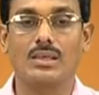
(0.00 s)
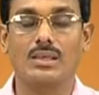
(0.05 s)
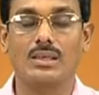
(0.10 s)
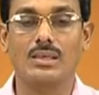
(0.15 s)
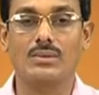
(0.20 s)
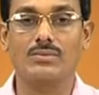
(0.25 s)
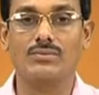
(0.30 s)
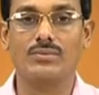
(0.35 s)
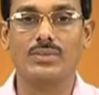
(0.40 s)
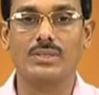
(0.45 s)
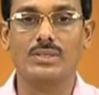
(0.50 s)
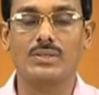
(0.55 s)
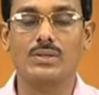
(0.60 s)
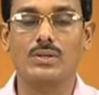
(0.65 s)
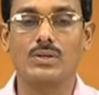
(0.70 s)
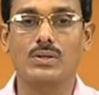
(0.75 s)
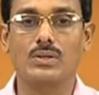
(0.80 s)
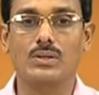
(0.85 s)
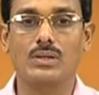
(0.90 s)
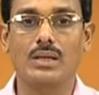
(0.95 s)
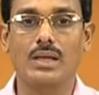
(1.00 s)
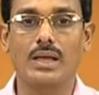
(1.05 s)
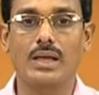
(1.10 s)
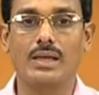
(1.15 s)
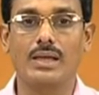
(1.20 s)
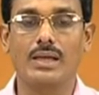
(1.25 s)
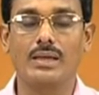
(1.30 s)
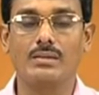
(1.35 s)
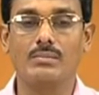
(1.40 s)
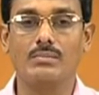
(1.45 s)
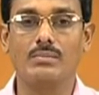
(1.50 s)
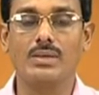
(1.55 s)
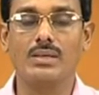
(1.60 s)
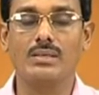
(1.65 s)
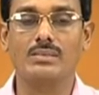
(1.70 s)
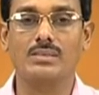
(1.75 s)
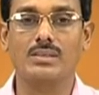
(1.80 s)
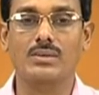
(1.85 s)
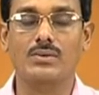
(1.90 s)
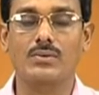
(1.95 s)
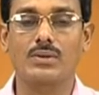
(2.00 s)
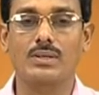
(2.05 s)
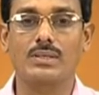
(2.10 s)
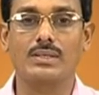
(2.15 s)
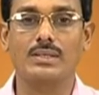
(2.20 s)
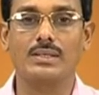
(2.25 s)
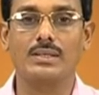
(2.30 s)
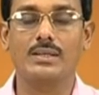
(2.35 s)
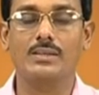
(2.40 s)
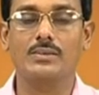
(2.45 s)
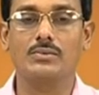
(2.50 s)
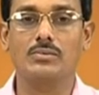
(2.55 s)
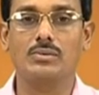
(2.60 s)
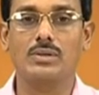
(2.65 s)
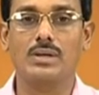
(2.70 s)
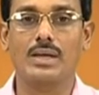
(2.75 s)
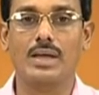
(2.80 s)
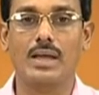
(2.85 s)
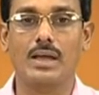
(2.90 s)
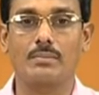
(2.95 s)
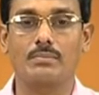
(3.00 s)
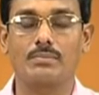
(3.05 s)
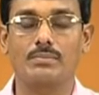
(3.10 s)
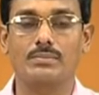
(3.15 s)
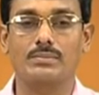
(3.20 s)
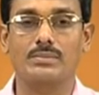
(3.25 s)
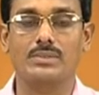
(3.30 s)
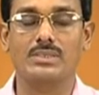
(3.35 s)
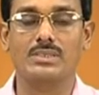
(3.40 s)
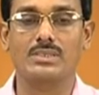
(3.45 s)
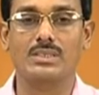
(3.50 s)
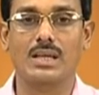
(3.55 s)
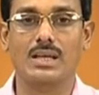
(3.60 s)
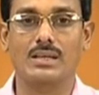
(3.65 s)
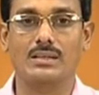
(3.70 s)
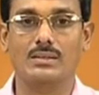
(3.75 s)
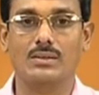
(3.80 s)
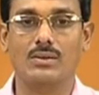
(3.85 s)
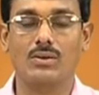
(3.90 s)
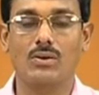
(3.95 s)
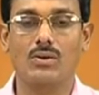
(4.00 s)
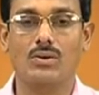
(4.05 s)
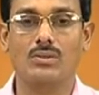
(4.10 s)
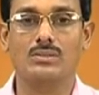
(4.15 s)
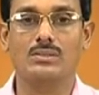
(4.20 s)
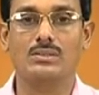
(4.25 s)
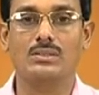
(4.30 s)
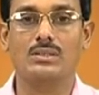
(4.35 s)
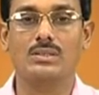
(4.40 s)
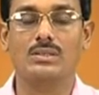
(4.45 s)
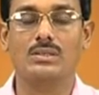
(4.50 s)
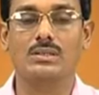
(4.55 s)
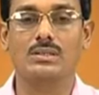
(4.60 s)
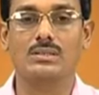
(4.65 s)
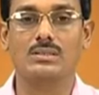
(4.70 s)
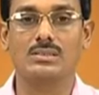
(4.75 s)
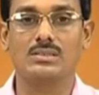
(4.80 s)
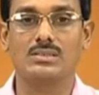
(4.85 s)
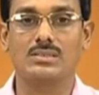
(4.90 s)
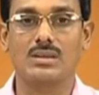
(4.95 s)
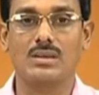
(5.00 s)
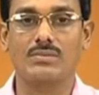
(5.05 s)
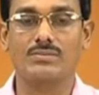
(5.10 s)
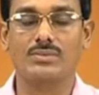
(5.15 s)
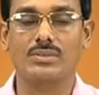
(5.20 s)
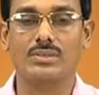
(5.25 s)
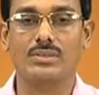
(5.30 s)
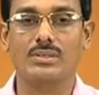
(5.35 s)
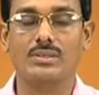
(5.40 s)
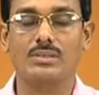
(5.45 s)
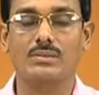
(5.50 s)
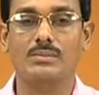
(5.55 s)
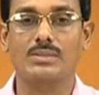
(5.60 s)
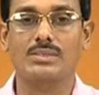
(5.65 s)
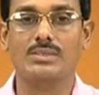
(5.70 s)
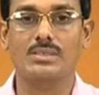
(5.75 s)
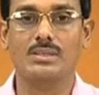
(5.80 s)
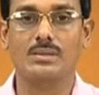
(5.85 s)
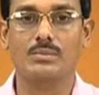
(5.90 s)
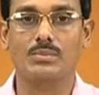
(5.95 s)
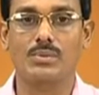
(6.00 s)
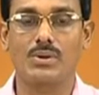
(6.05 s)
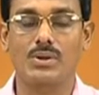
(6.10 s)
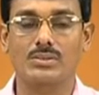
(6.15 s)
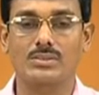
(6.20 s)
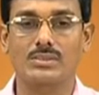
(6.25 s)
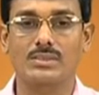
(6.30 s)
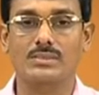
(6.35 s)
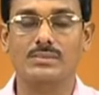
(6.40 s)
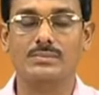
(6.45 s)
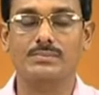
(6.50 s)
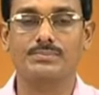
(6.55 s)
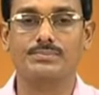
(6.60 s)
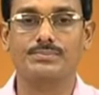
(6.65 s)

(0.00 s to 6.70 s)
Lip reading: if it again being circulated into the gap, this can cause a disruption in the machining process.